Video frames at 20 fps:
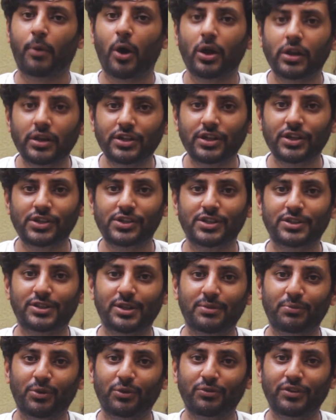Our
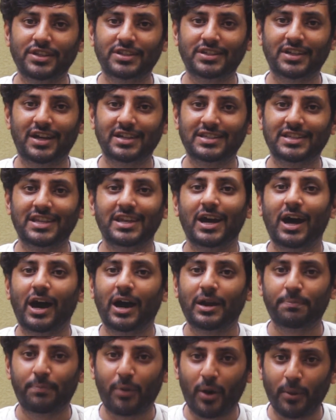politicians and movie stars
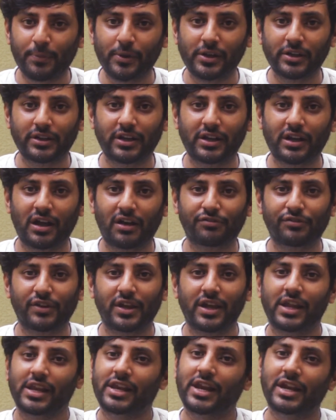are popular
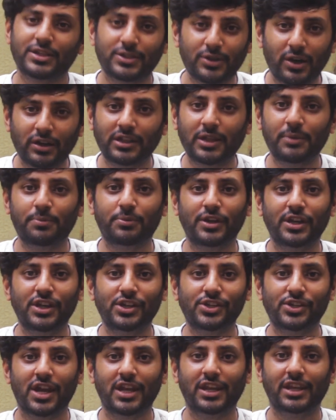enough. Let's not
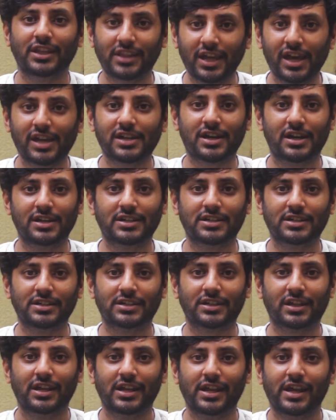keep resharing their
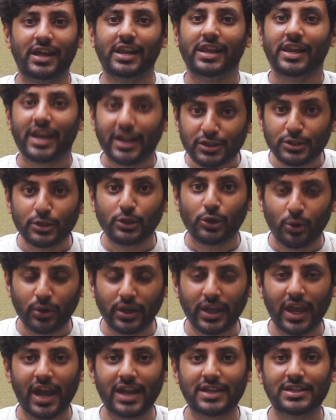content. Let's
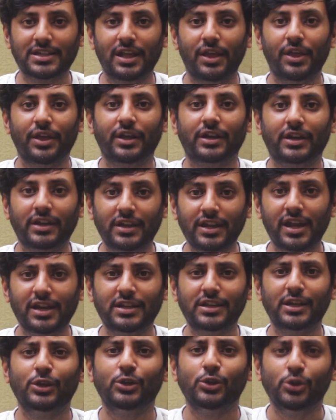look at
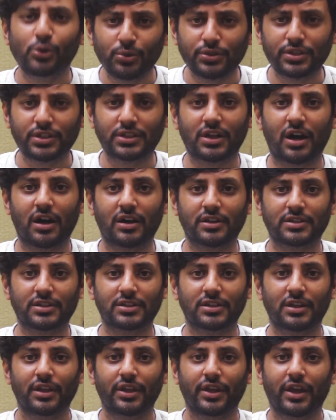creating new
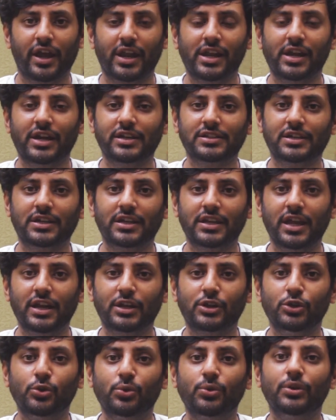stars, and let's
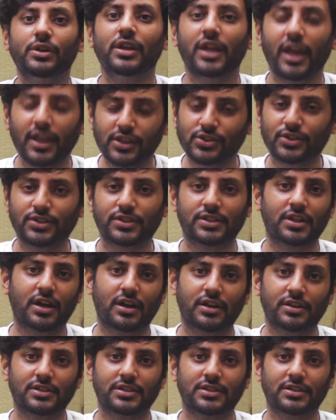create new nature
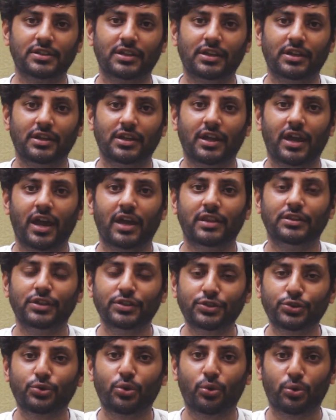stars.
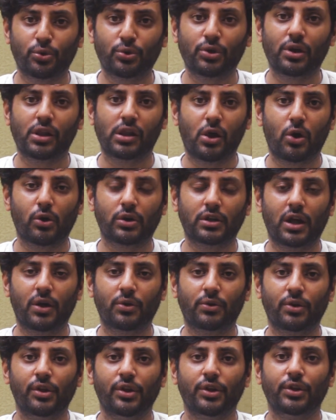And this corona
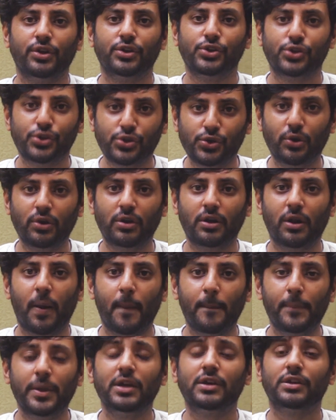lockdown
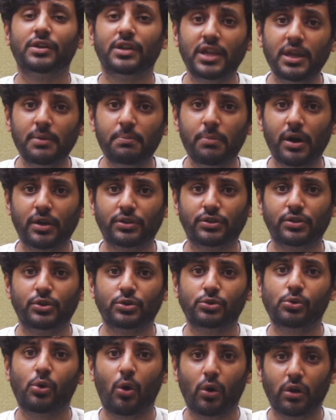should be a
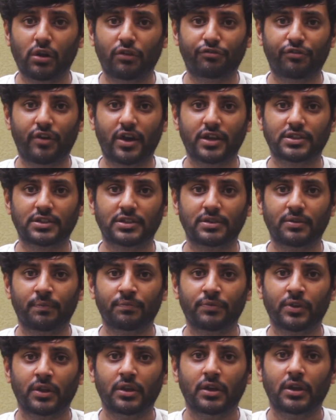rebirth to all of
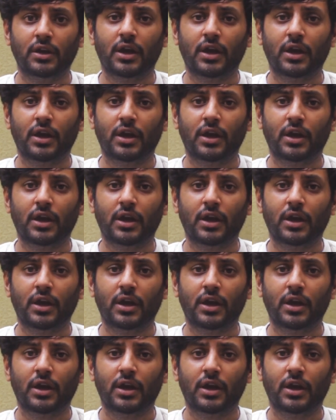us.